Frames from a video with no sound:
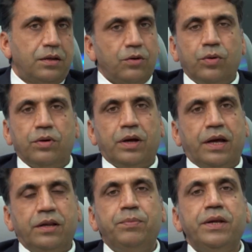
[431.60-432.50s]
Any
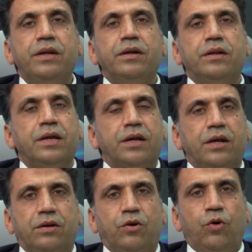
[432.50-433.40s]
period they can
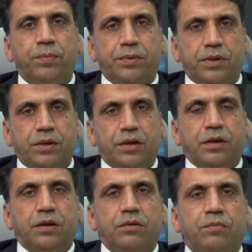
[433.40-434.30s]
opt,
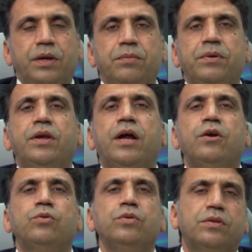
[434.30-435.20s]
maybe Jan to
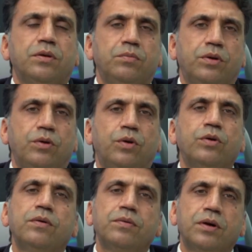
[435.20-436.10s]
December. Lot
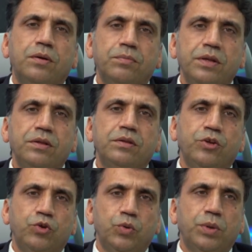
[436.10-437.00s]
of companies in
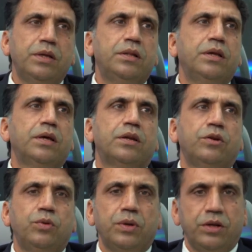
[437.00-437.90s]
UAE, they are
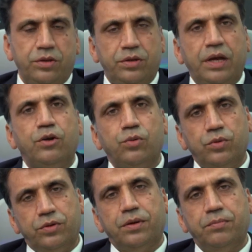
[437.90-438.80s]
doing Jan to
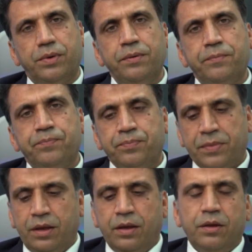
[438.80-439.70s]
December.
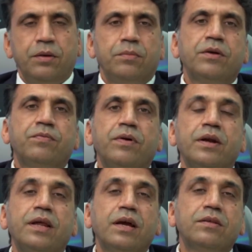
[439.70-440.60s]
But for
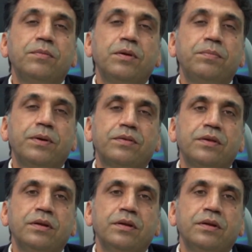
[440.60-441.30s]
taxable person,